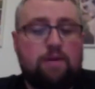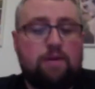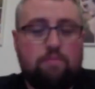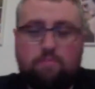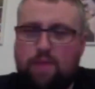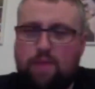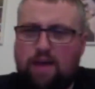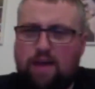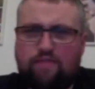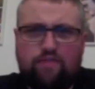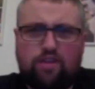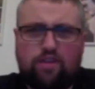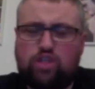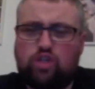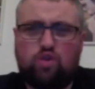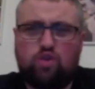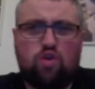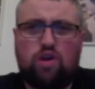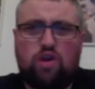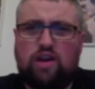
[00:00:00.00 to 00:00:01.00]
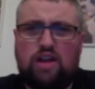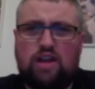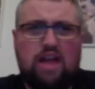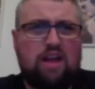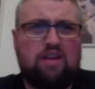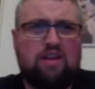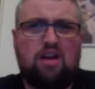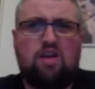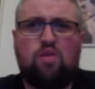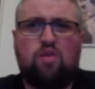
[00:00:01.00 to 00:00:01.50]
spinning back fist, she
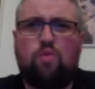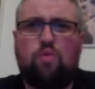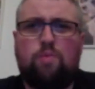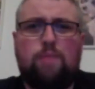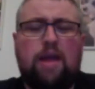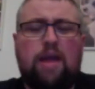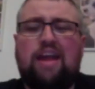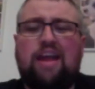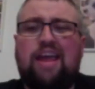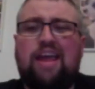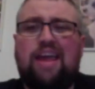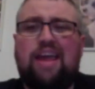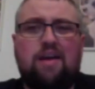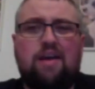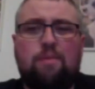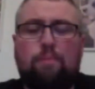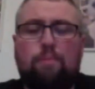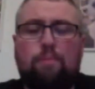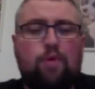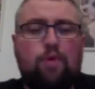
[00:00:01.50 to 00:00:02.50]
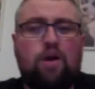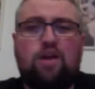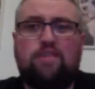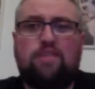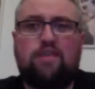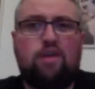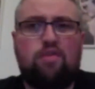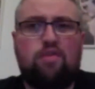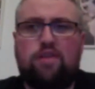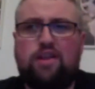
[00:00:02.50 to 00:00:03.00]
caught a girl with pink hair
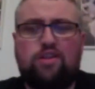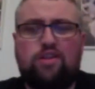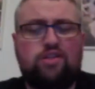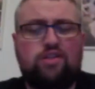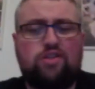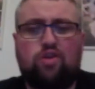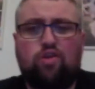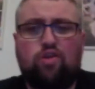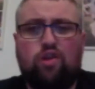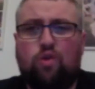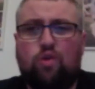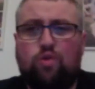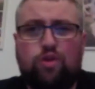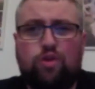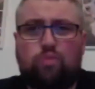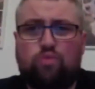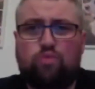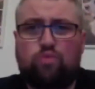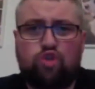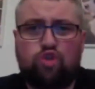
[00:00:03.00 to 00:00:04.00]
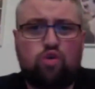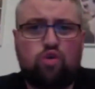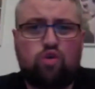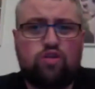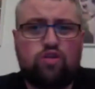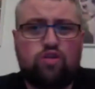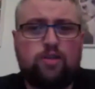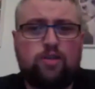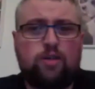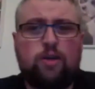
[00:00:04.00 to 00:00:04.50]
and put her down, and then just unloaded
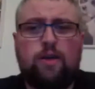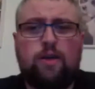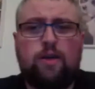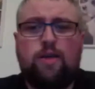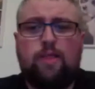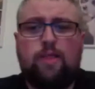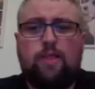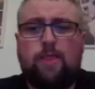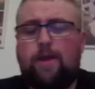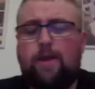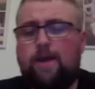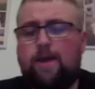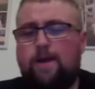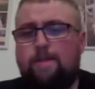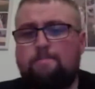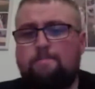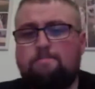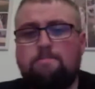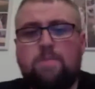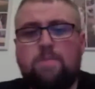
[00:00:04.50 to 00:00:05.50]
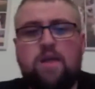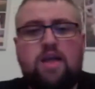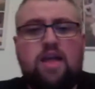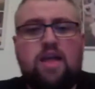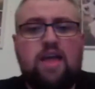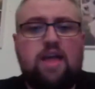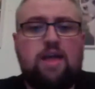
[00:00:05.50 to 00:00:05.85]
with shots there.